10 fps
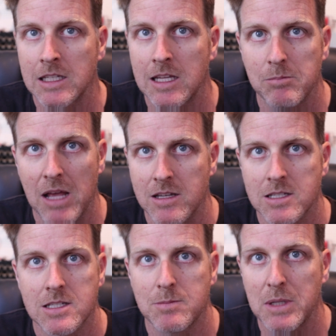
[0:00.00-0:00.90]
keep that
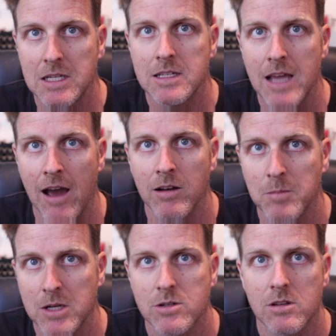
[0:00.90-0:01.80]
speed down and
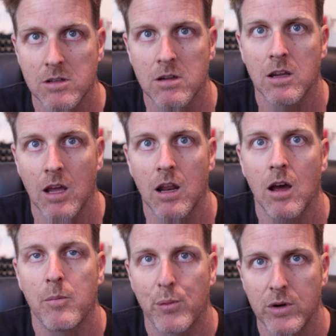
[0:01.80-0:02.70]
make sure that you can get
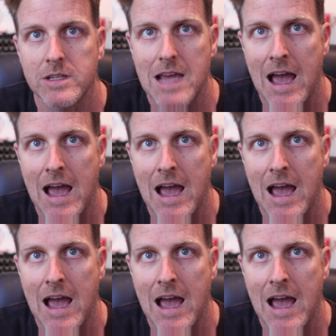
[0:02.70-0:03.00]
a print